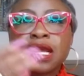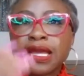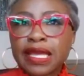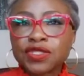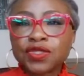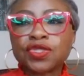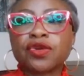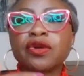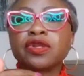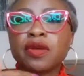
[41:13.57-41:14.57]
and get social
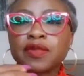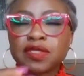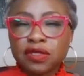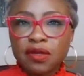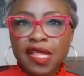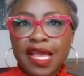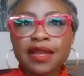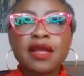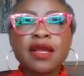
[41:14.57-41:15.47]
security numbers and all that.